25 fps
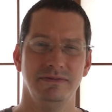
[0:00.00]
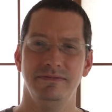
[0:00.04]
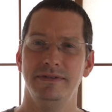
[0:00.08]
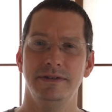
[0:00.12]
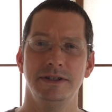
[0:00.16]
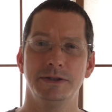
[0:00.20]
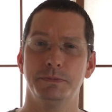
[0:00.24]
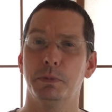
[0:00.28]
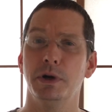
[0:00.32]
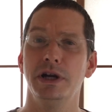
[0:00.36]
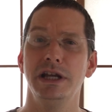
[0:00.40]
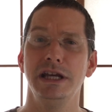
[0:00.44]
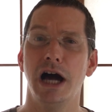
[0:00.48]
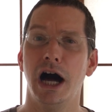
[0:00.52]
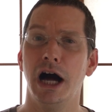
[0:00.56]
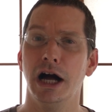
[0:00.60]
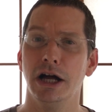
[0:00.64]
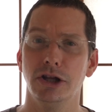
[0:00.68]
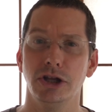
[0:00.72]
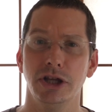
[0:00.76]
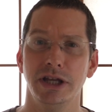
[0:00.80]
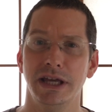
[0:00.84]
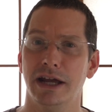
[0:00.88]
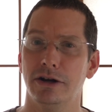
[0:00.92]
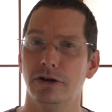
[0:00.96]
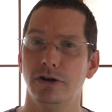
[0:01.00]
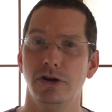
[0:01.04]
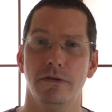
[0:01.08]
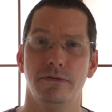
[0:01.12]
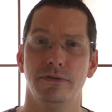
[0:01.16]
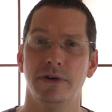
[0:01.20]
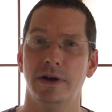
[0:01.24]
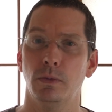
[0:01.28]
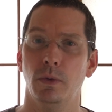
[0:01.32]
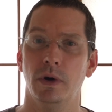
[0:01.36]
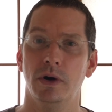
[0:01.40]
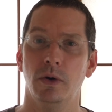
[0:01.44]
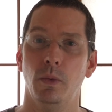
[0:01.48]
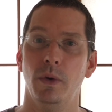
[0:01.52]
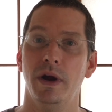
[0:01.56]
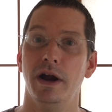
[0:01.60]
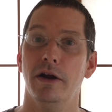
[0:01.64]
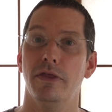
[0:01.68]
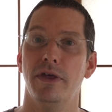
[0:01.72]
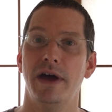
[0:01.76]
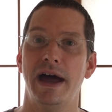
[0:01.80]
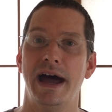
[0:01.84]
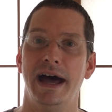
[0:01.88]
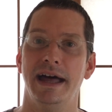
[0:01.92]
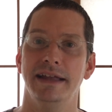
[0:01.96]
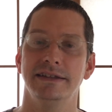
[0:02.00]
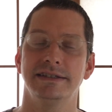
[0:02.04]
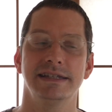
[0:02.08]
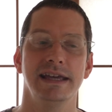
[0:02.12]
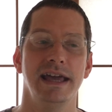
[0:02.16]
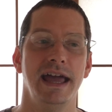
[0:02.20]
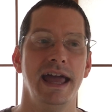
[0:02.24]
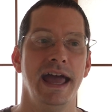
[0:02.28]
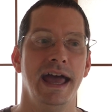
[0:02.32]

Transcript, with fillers: is pretty ugly. I don't know if I'd want to wear that.